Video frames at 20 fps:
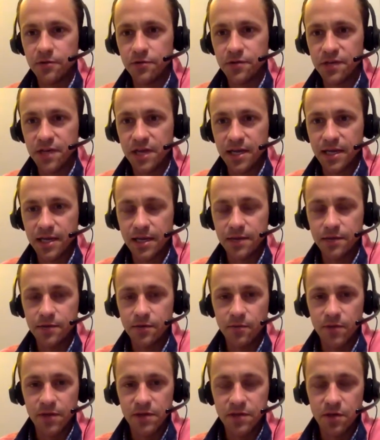setting, I
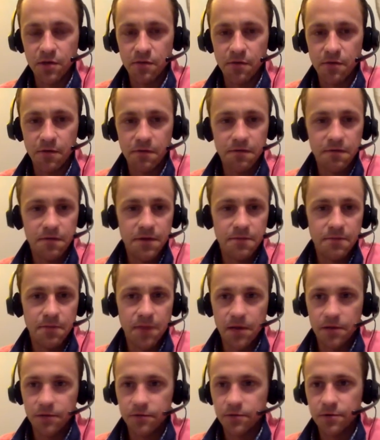took myself off of it,
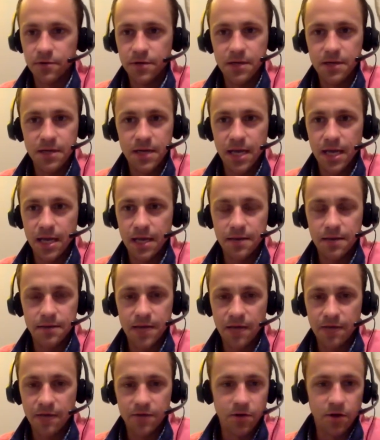monitored it, and
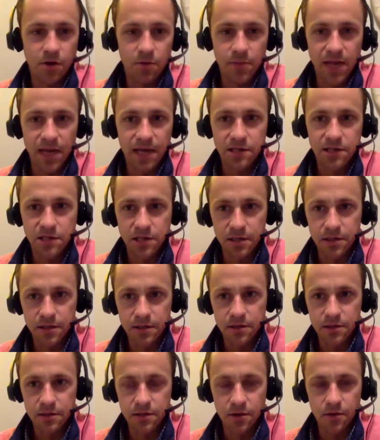haven't gone back
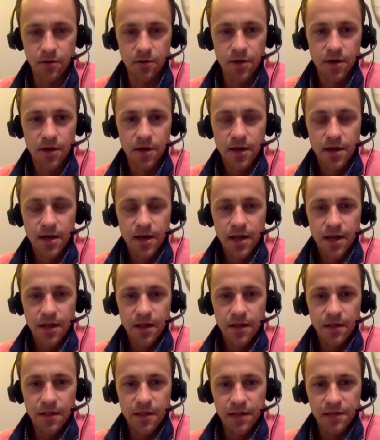since. So
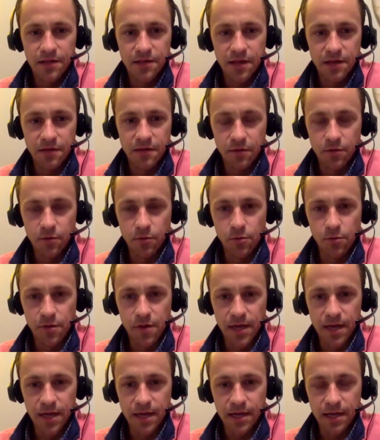that's kind of a cool
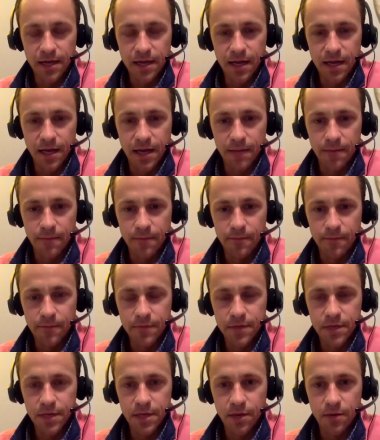thing. Um,
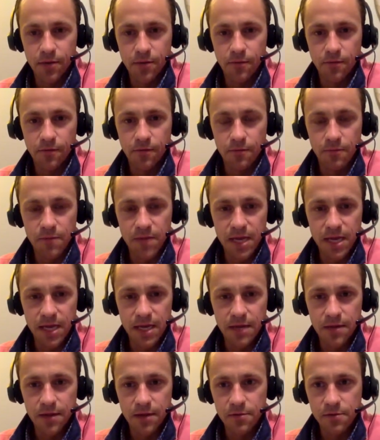you know, for
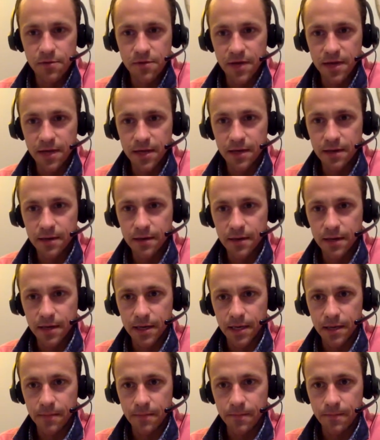me, the other thing
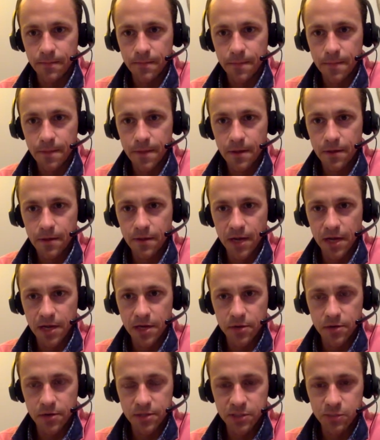um, that I
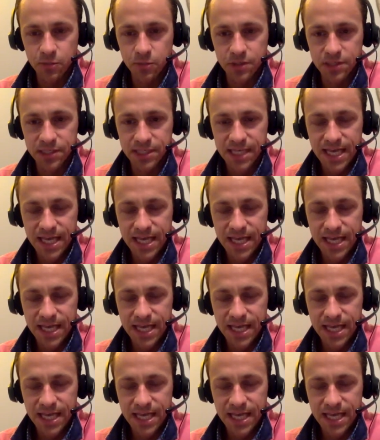noticed was,